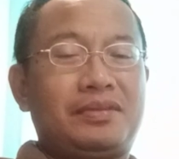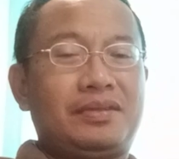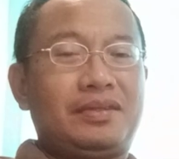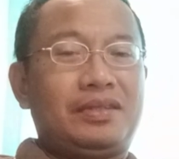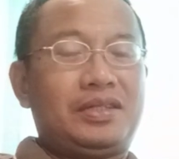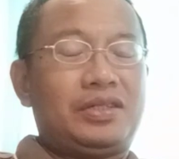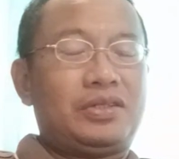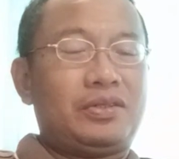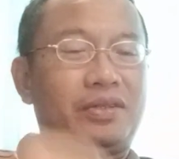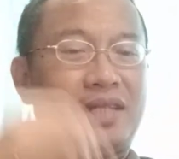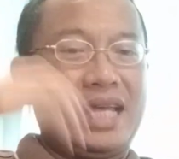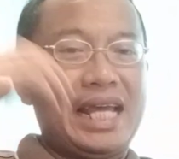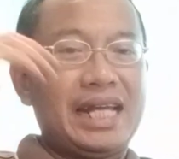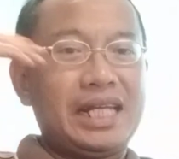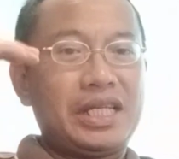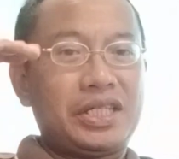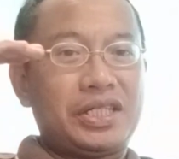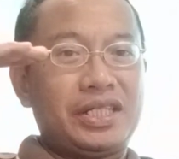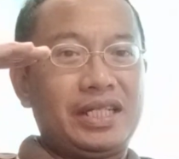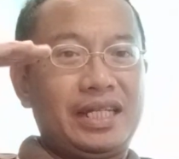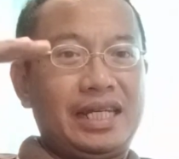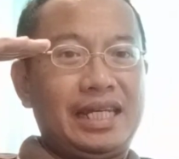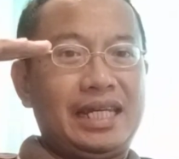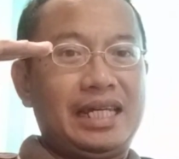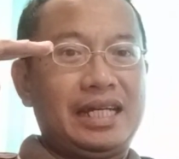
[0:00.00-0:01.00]
So that is
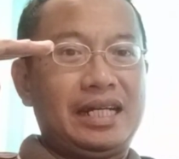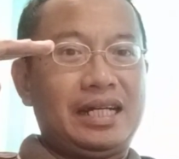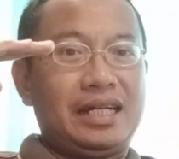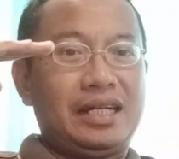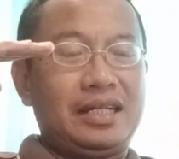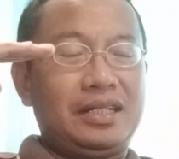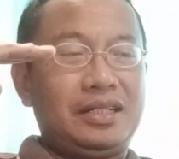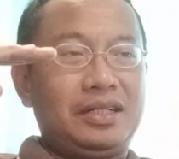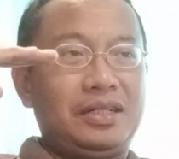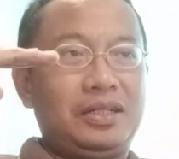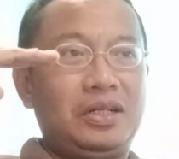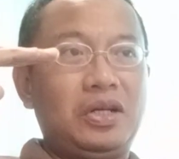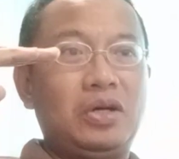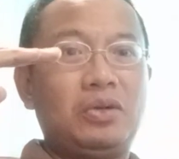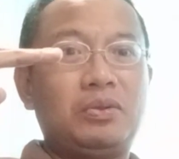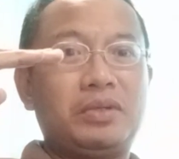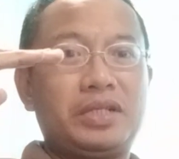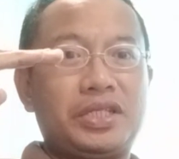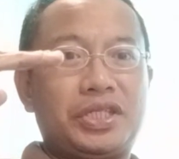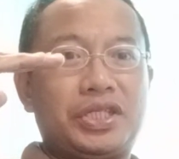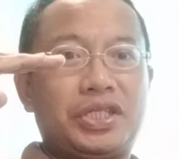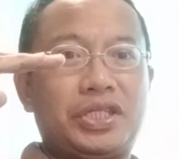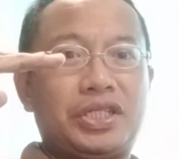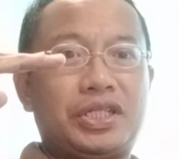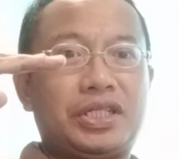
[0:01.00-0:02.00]
the
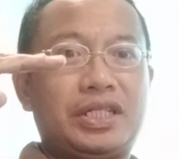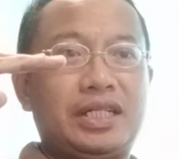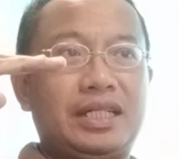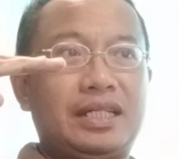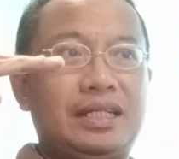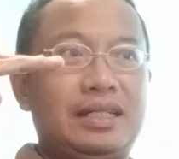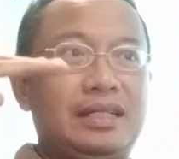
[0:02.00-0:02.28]
lowest